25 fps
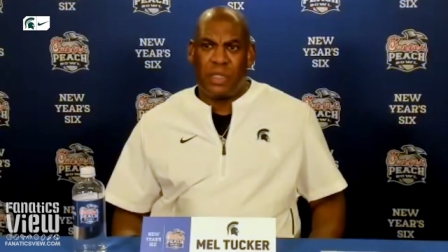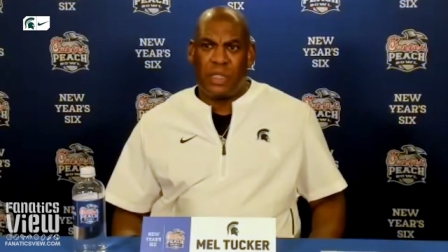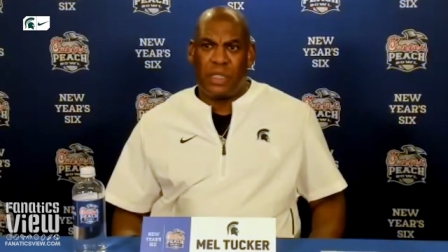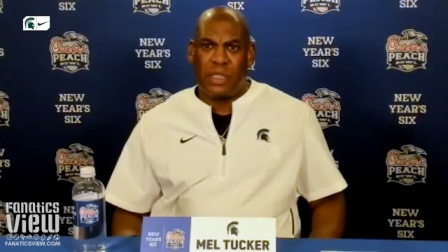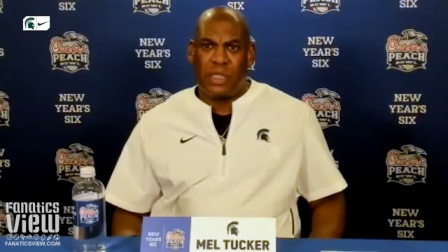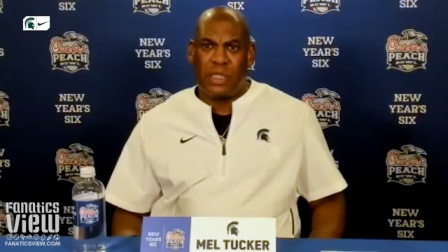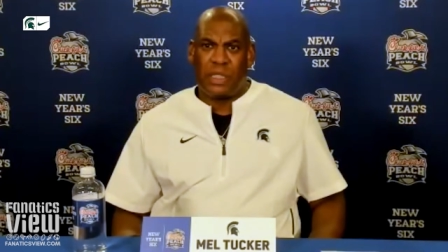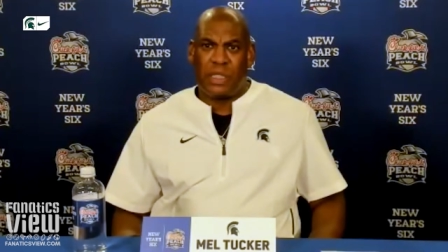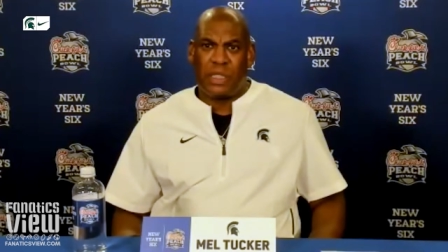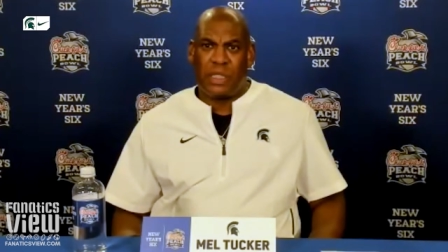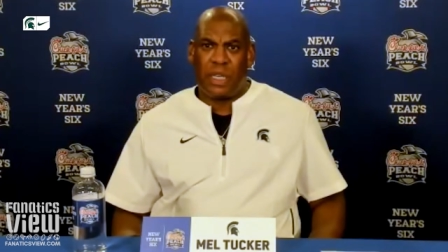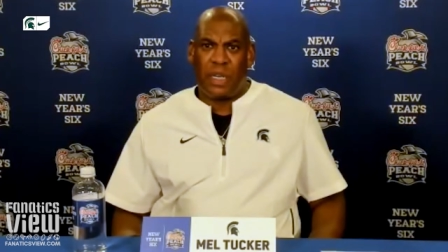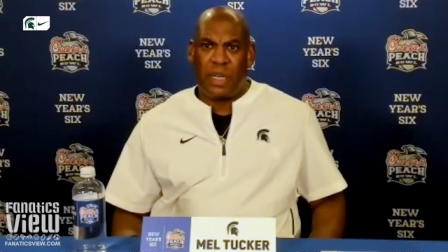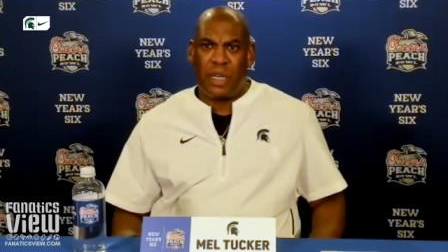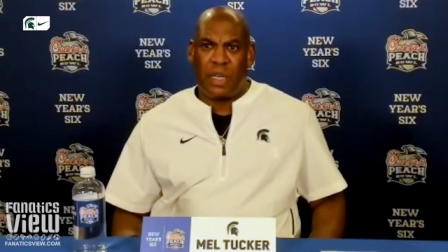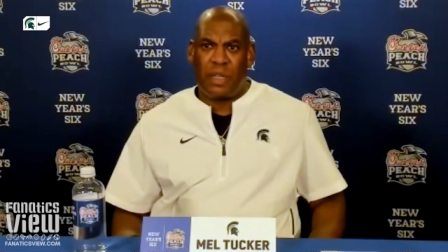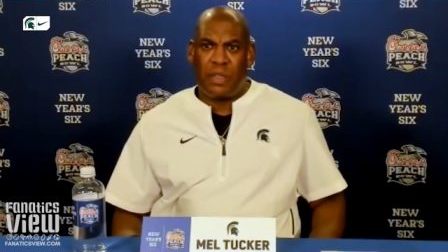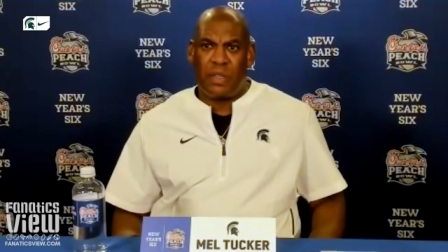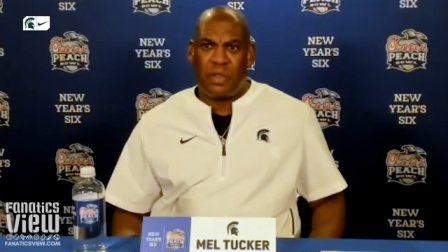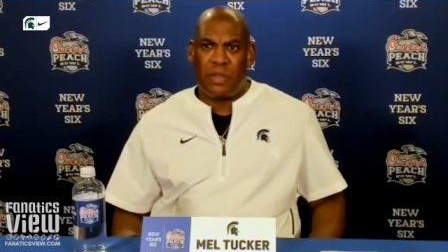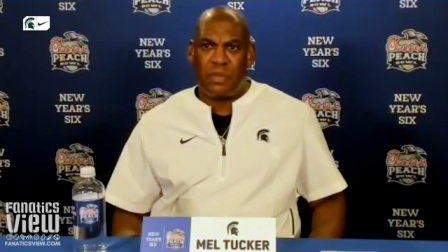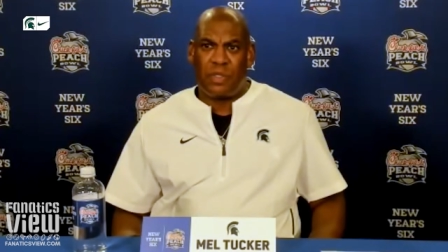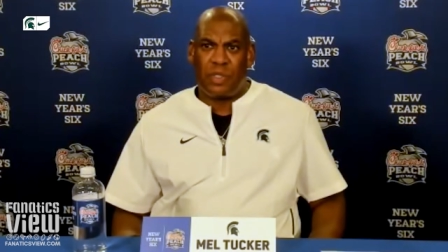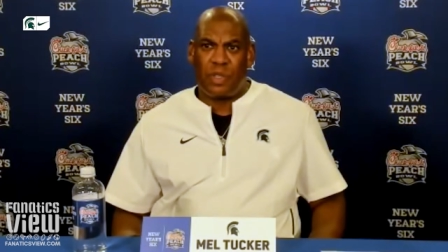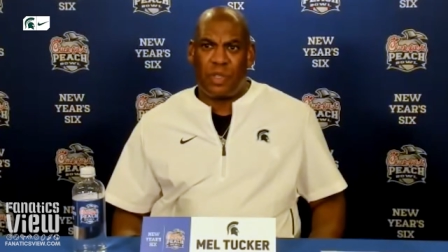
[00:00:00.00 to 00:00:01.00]
and uh,
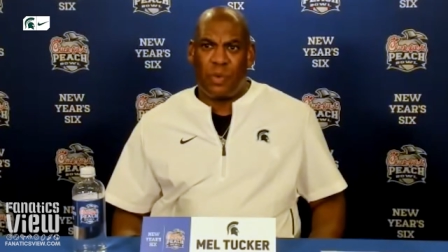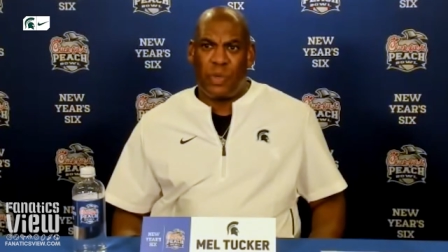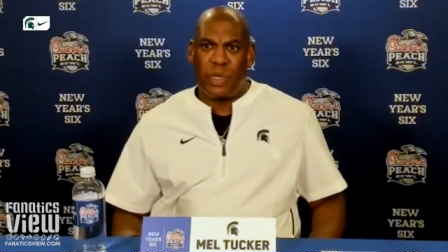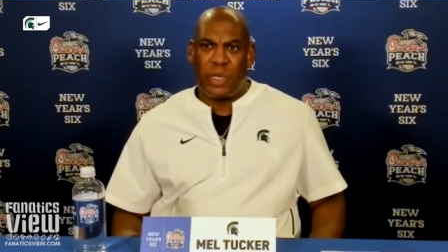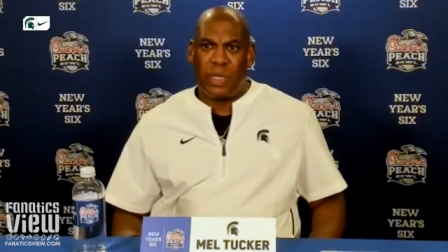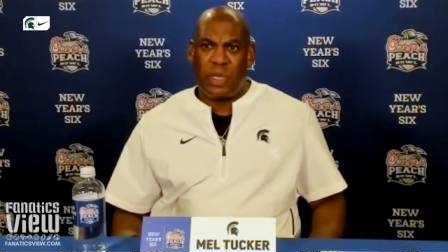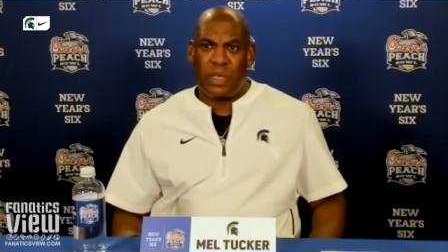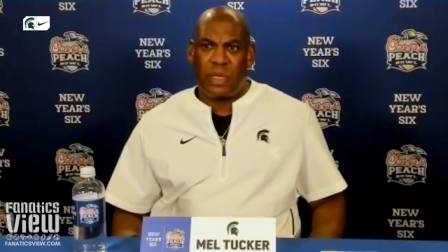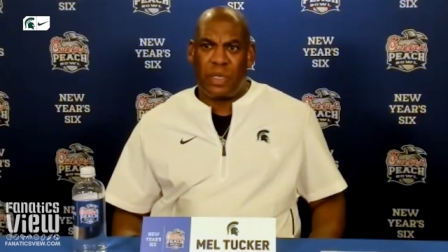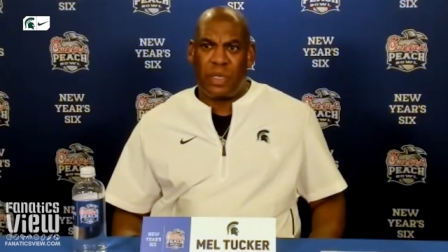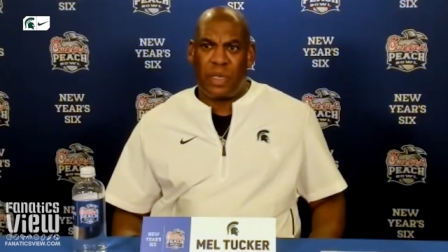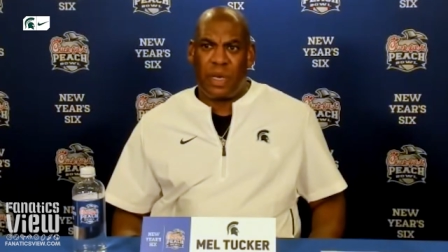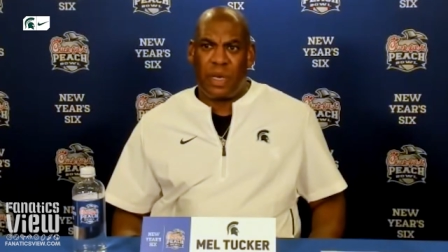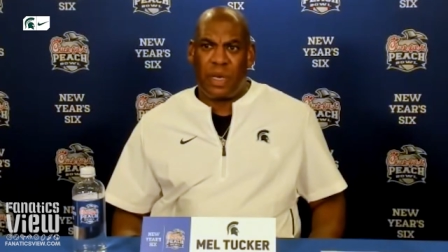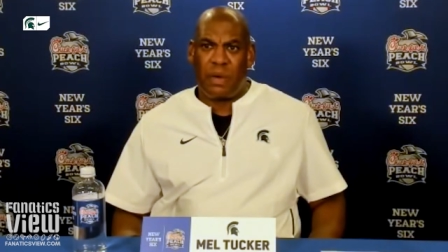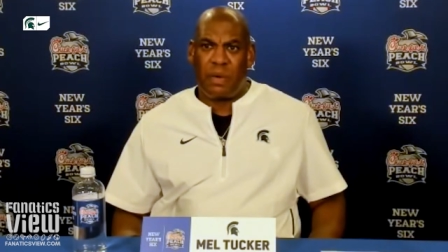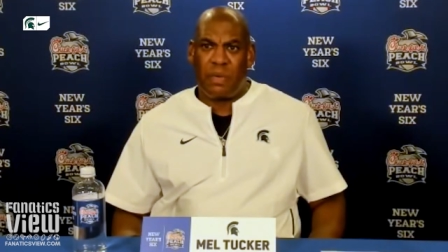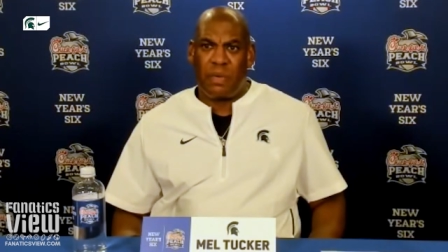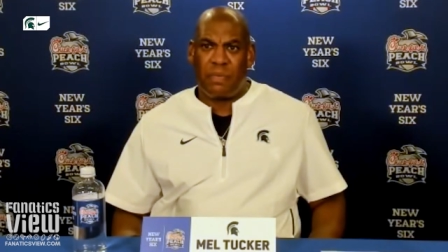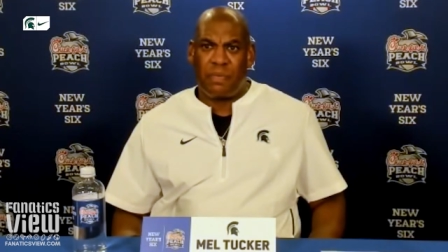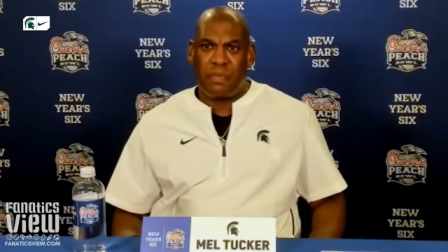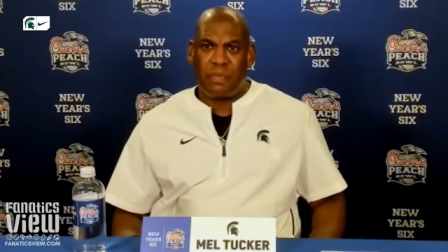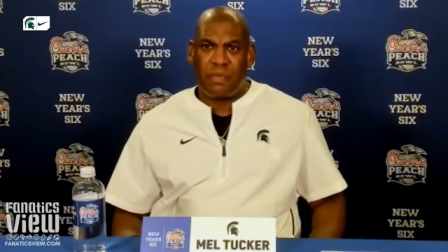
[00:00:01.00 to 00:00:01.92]
so we can, uh,